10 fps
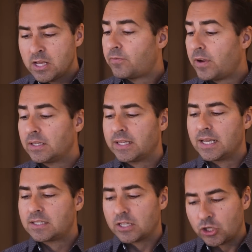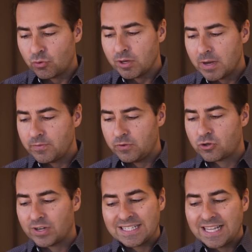And finally, securing my
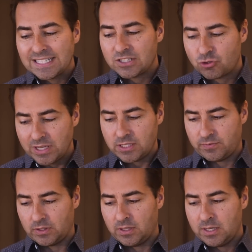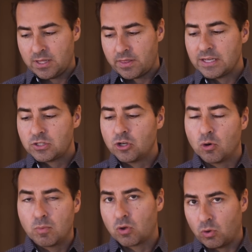future is less stressful thanks to
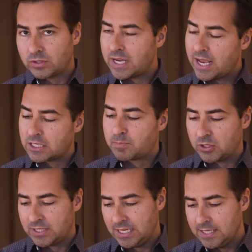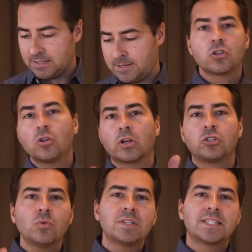Noble Gold's expertise. So
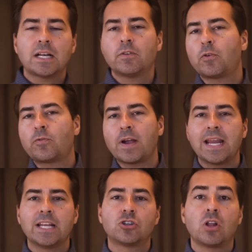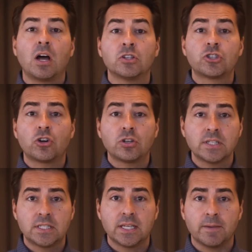look, don't settle for financial
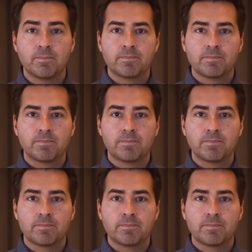uncertainty.